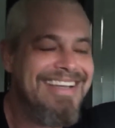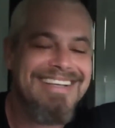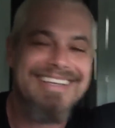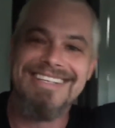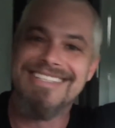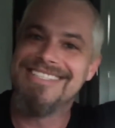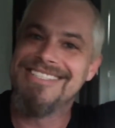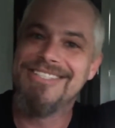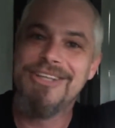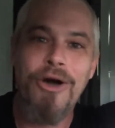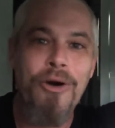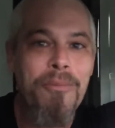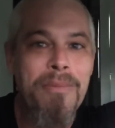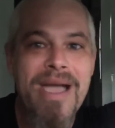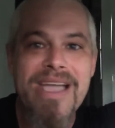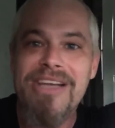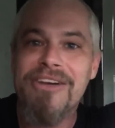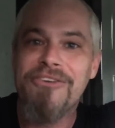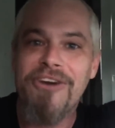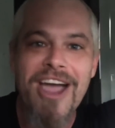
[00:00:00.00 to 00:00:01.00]
Because don't
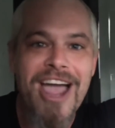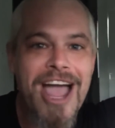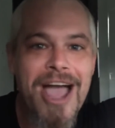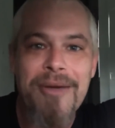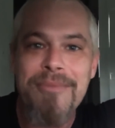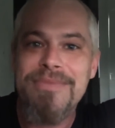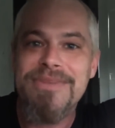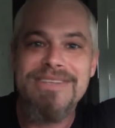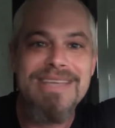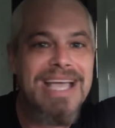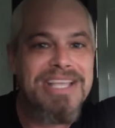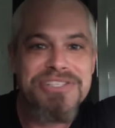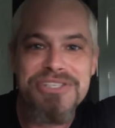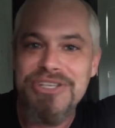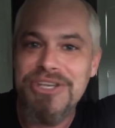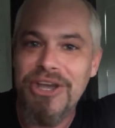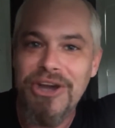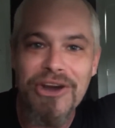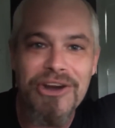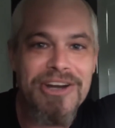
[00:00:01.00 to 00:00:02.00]
make a crap. You got
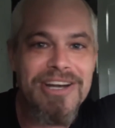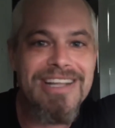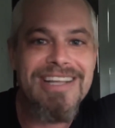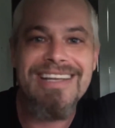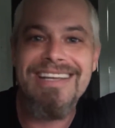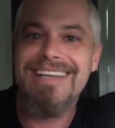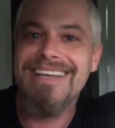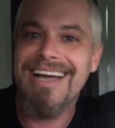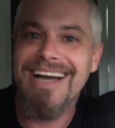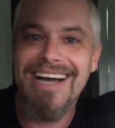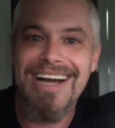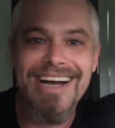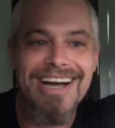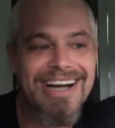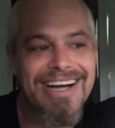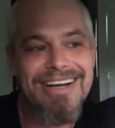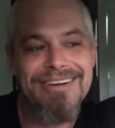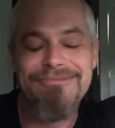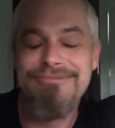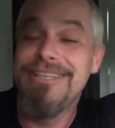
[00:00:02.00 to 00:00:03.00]
security.
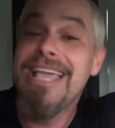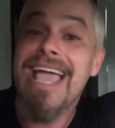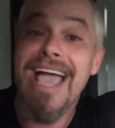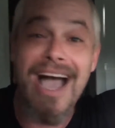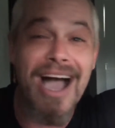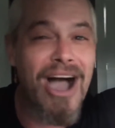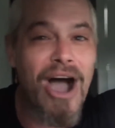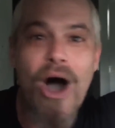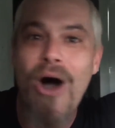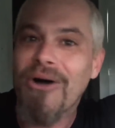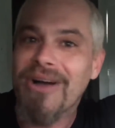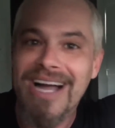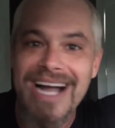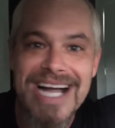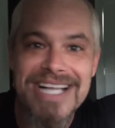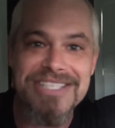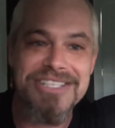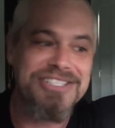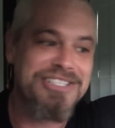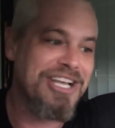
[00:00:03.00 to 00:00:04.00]
Yeah, all
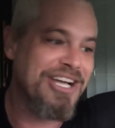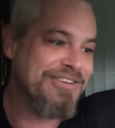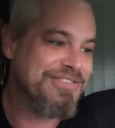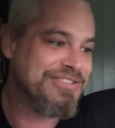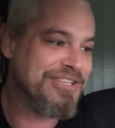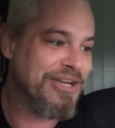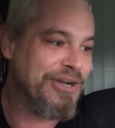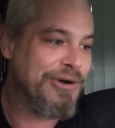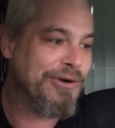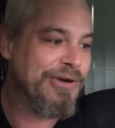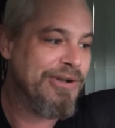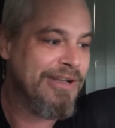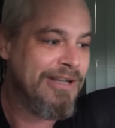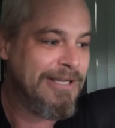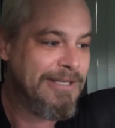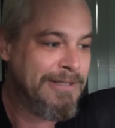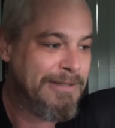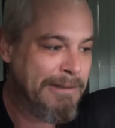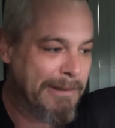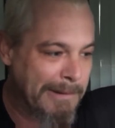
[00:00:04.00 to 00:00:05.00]
kinds of stuff, so...
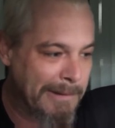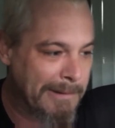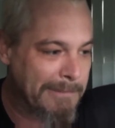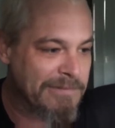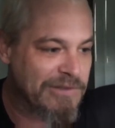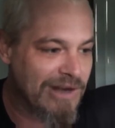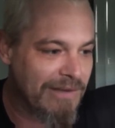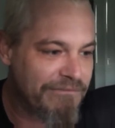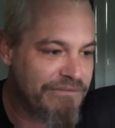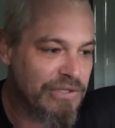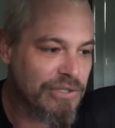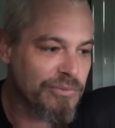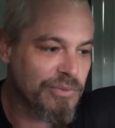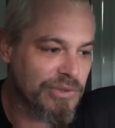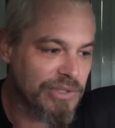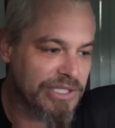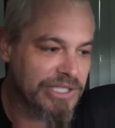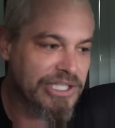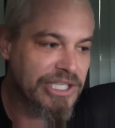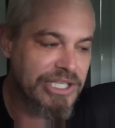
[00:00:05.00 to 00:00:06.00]
you know, I'm feeling
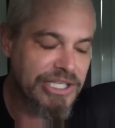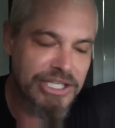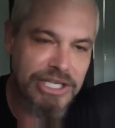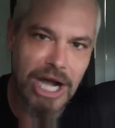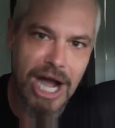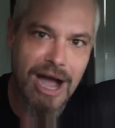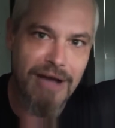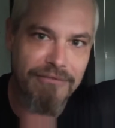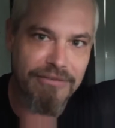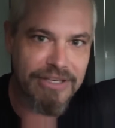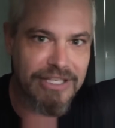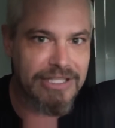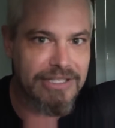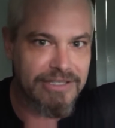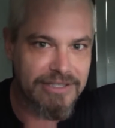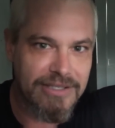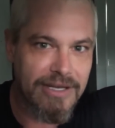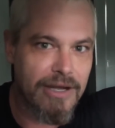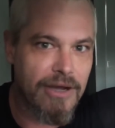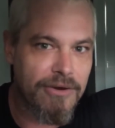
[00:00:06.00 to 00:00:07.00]
really good and
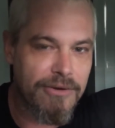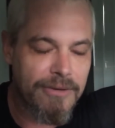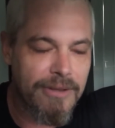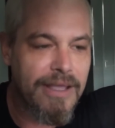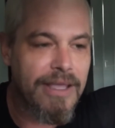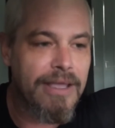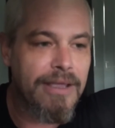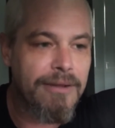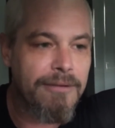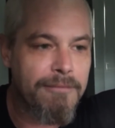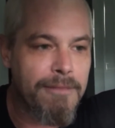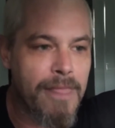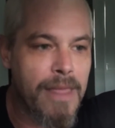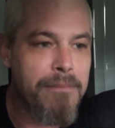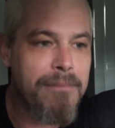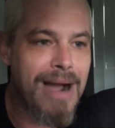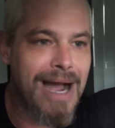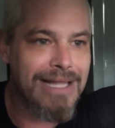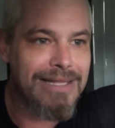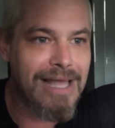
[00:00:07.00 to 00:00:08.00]
confident, you know,
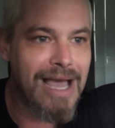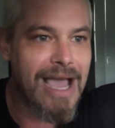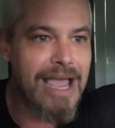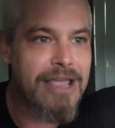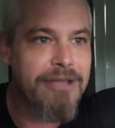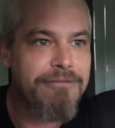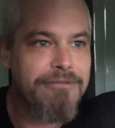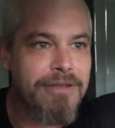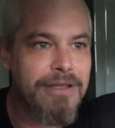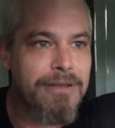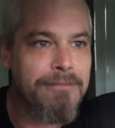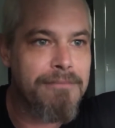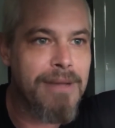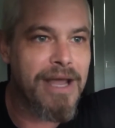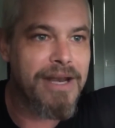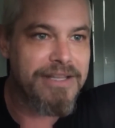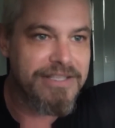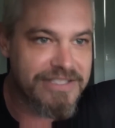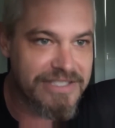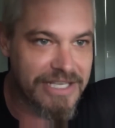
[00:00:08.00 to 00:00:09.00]
in my life and
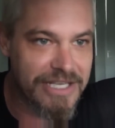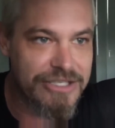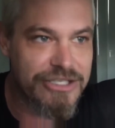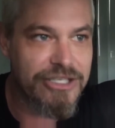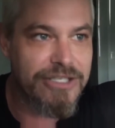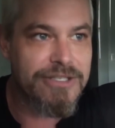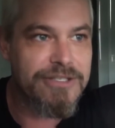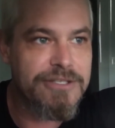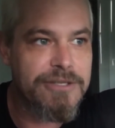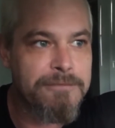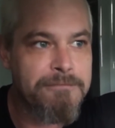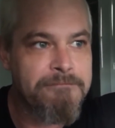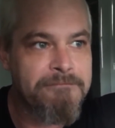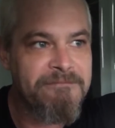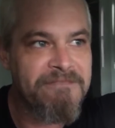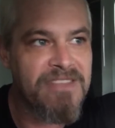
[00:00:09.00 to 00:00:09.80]
my decisions.